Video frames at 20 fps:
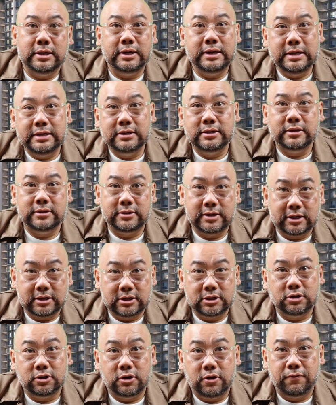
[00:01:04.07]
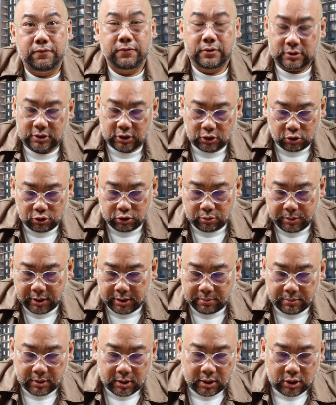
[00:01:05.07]
the east sector of the
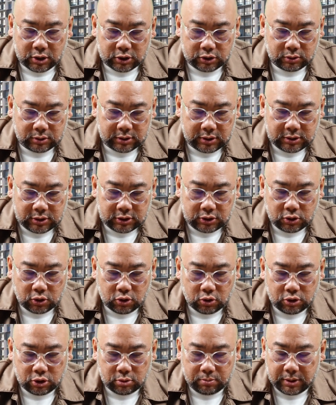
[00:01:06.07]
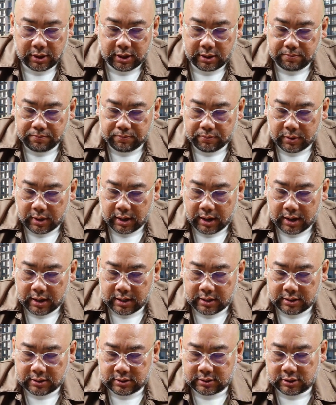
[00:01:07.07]
condominium. So this is your condominium
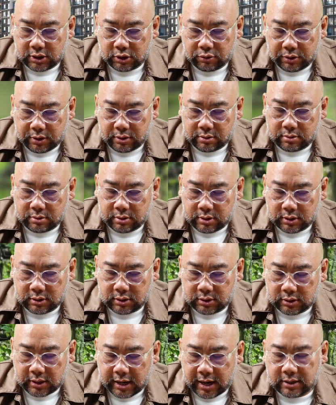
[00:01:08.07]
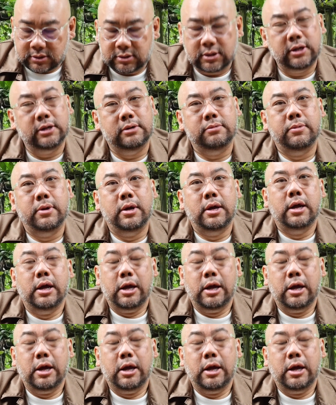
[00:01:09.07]
and this is the green. This is excellent.